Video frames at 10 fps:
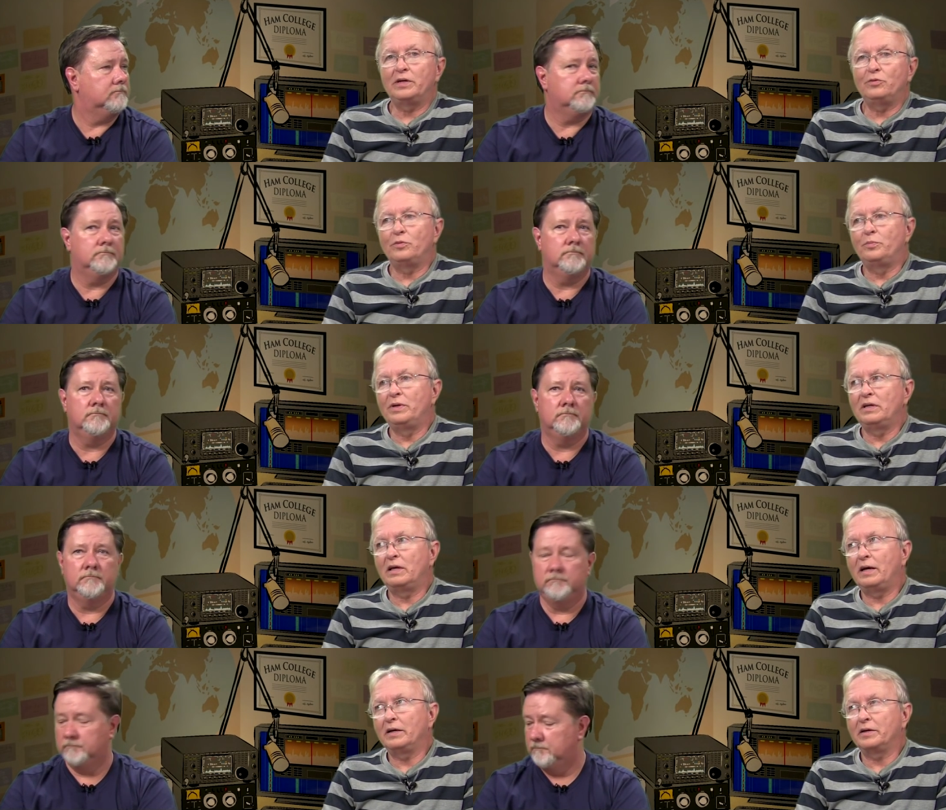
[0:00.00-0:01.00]
Speaker 1: would be
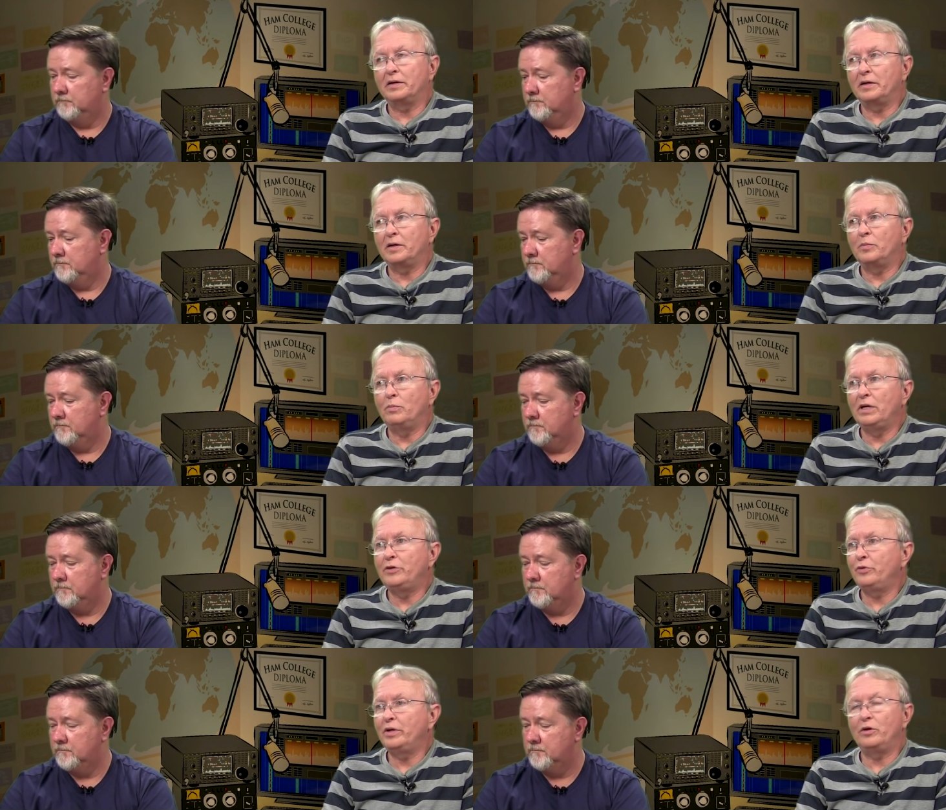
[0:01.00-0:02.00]
like uh,
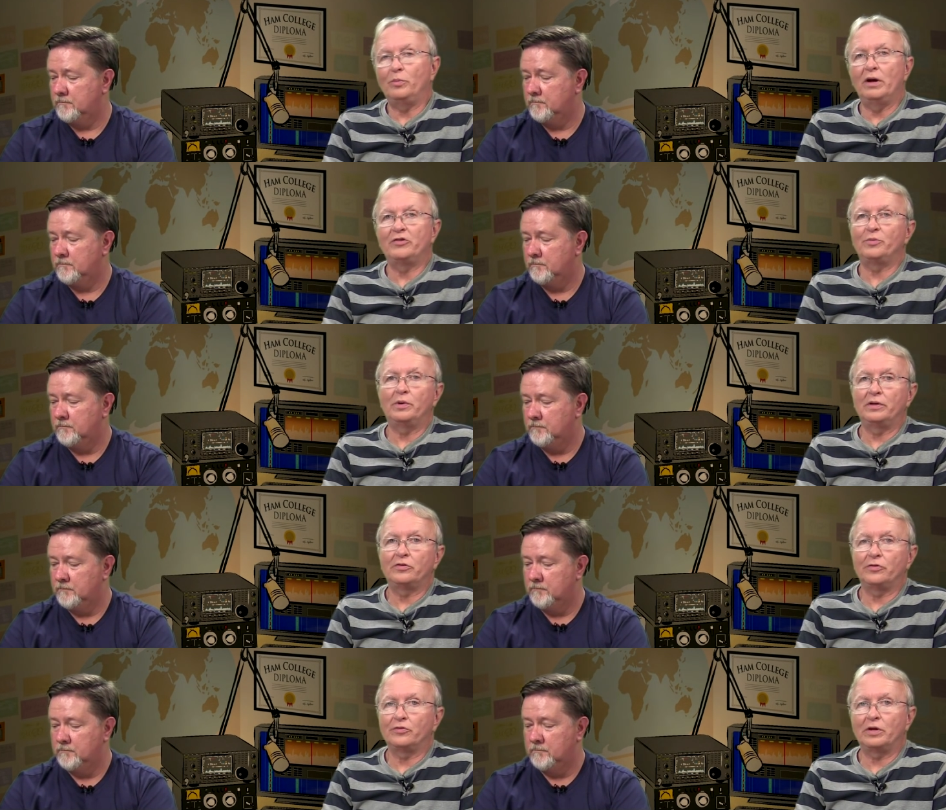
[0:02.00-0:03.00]
metering or
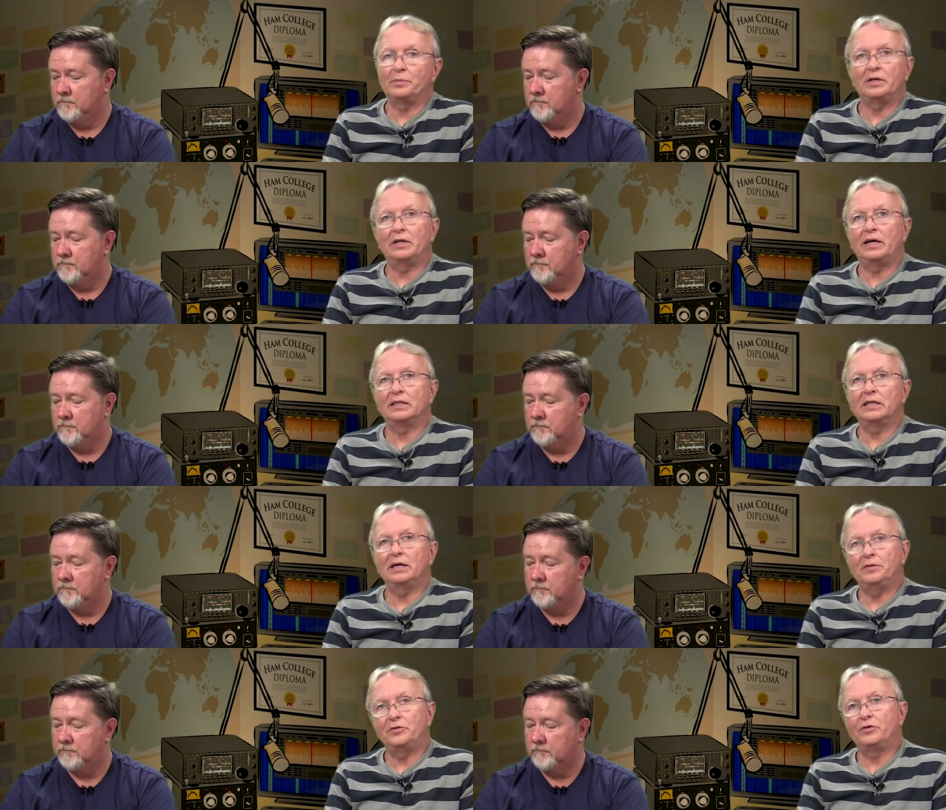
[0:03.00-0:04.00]
measurements or something like
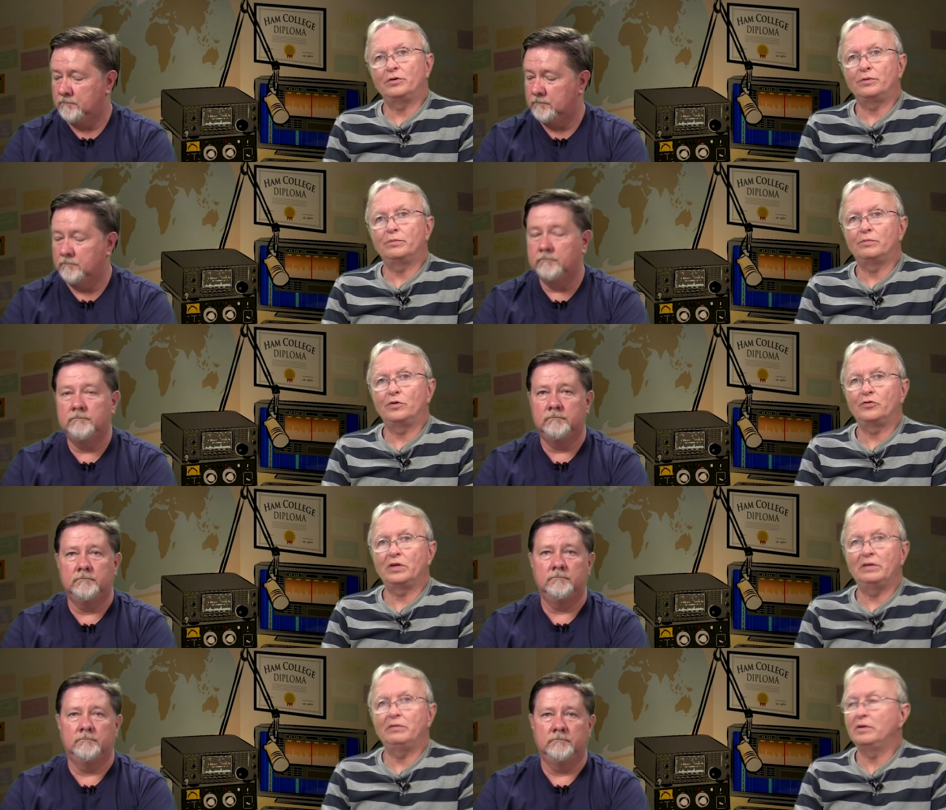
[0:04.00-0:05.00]
that that you're
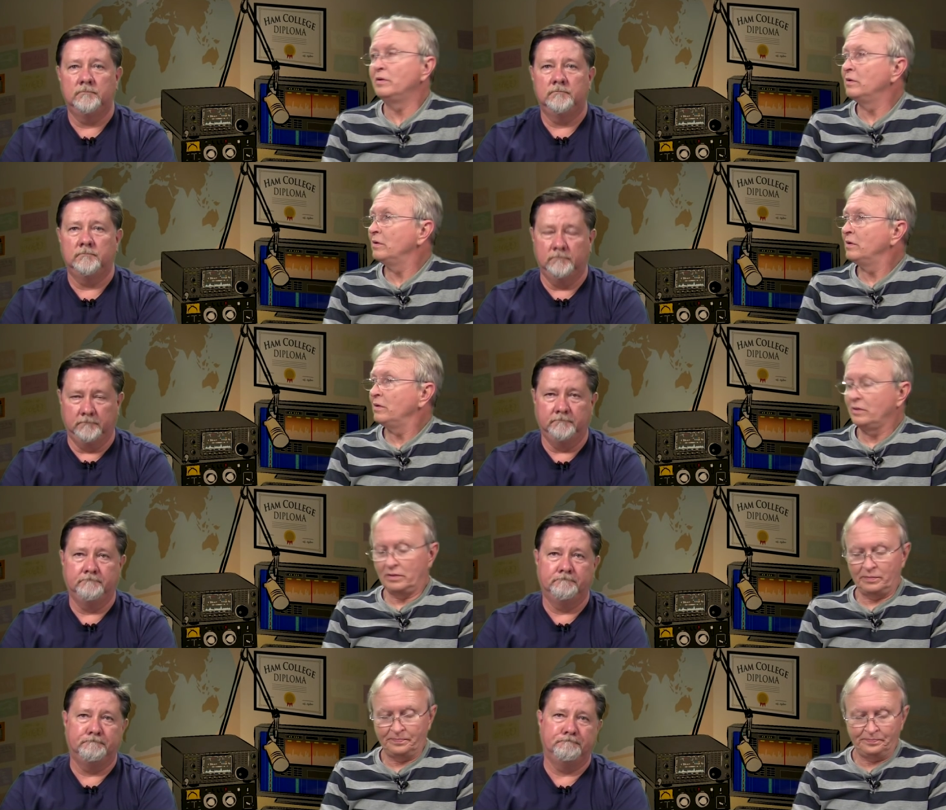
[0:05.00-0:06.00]
receiving.
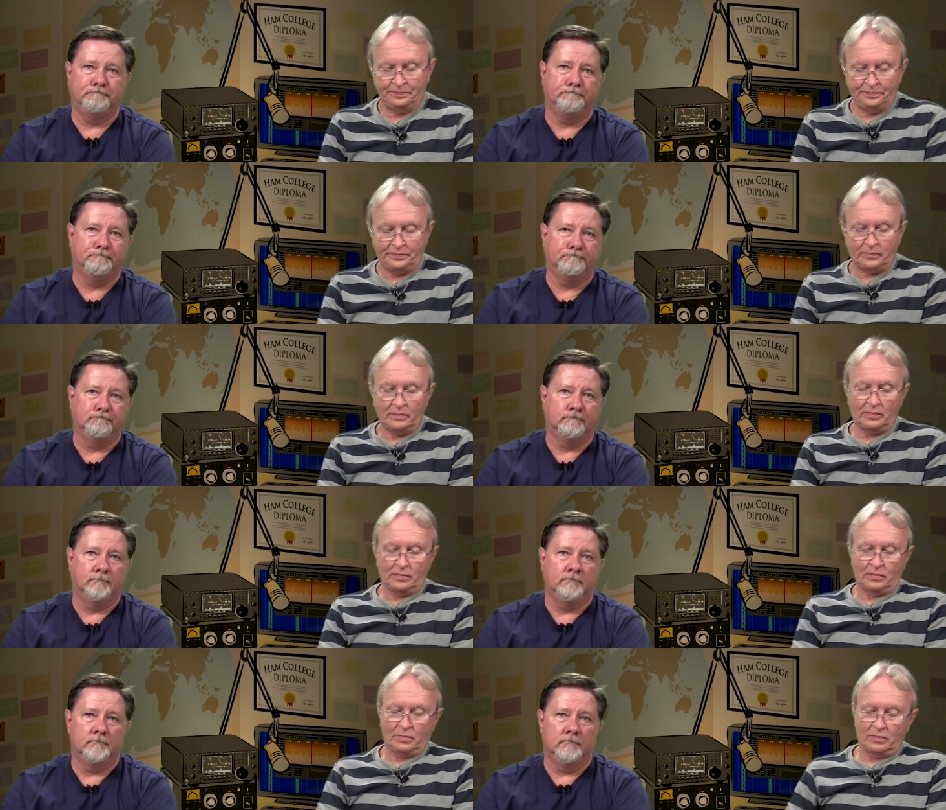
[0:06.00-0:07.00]

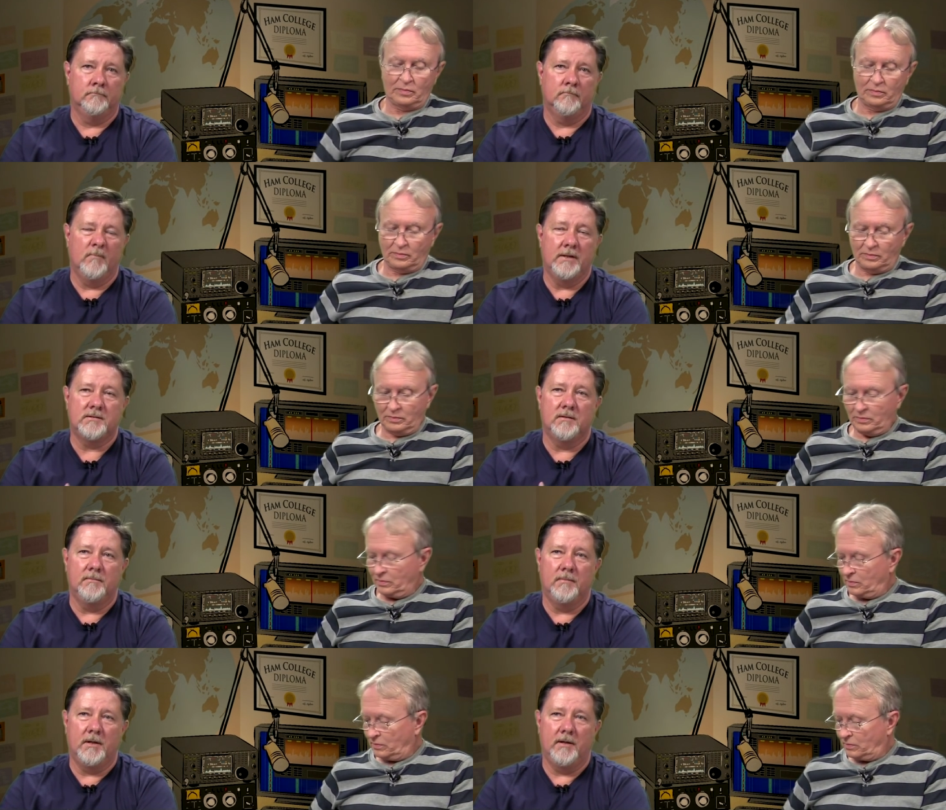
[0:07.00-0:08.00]
Speaker 2: Mm-hmm. Yeah,
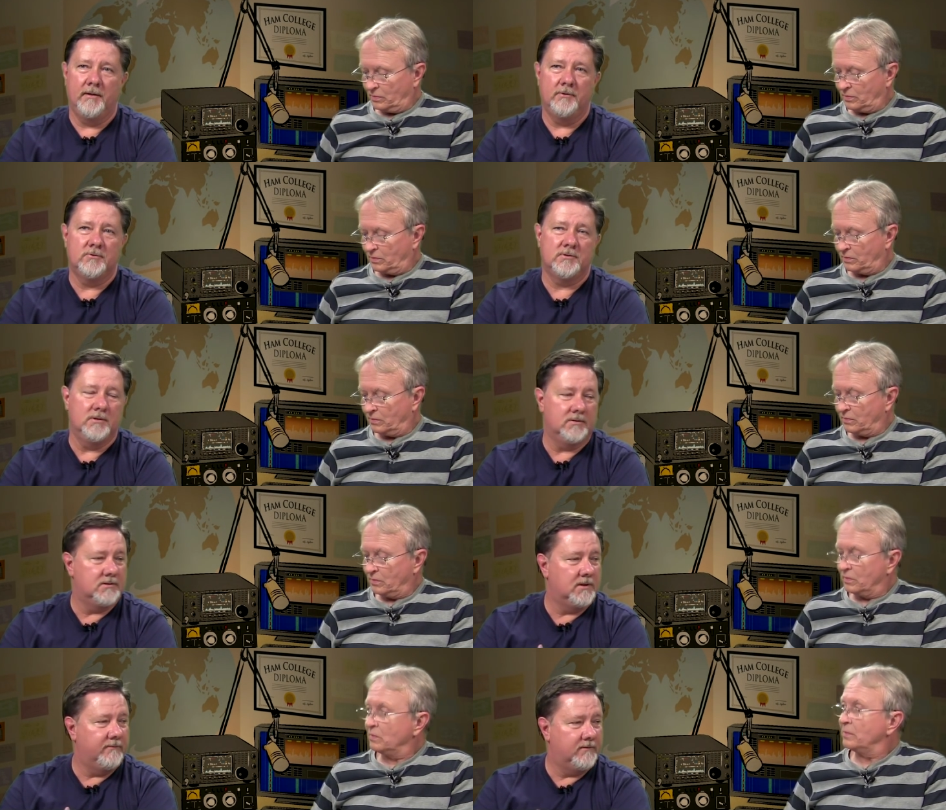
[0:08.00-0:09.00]
some uh, interesting
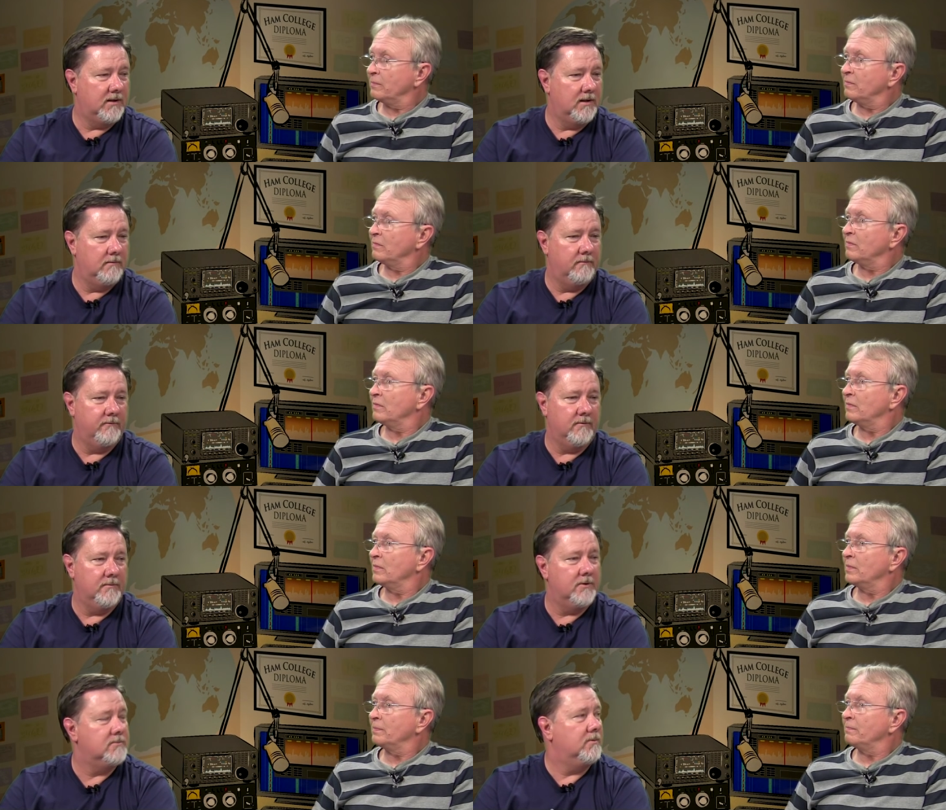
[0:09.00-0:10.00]
stuff came
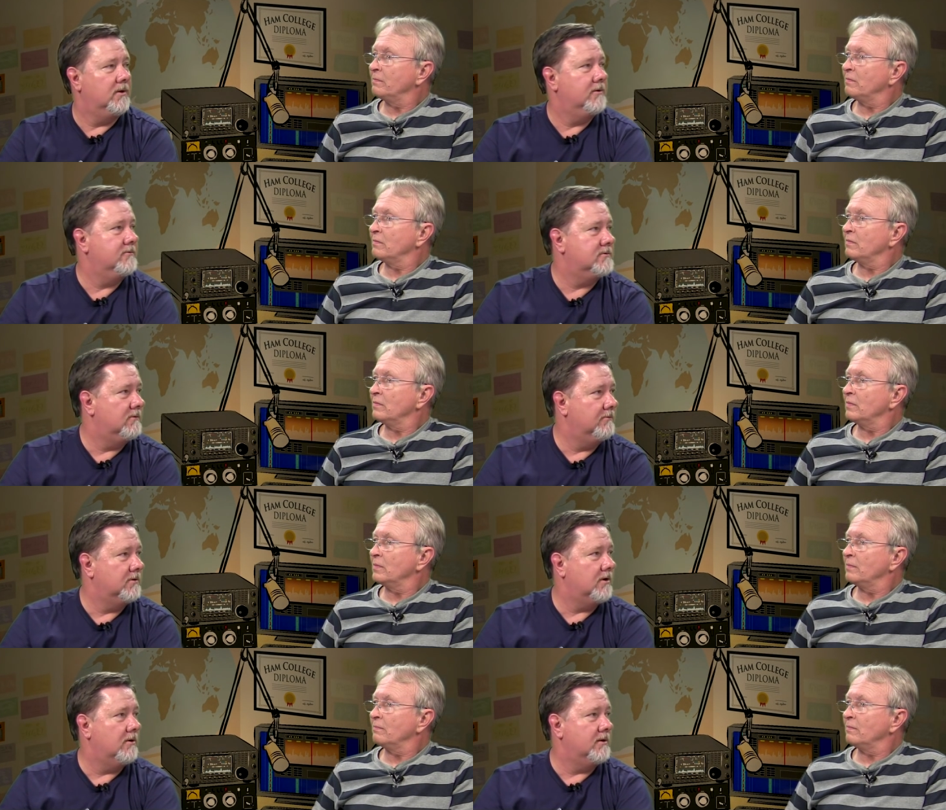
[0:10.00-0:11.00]
from those balloons we
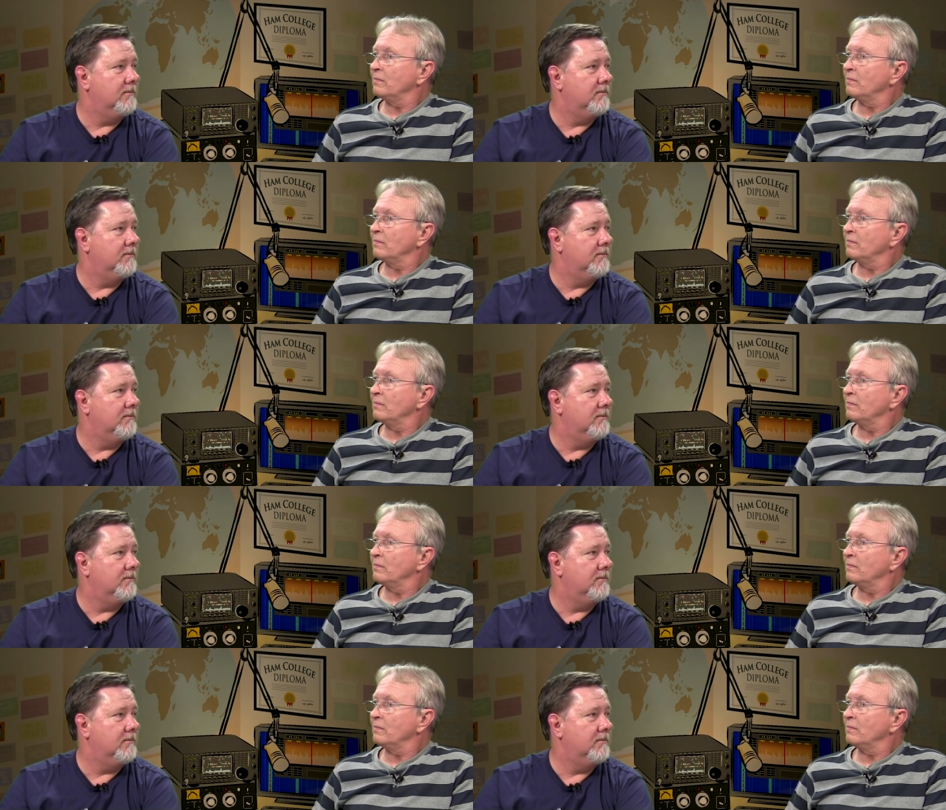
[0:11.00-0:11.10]
were talking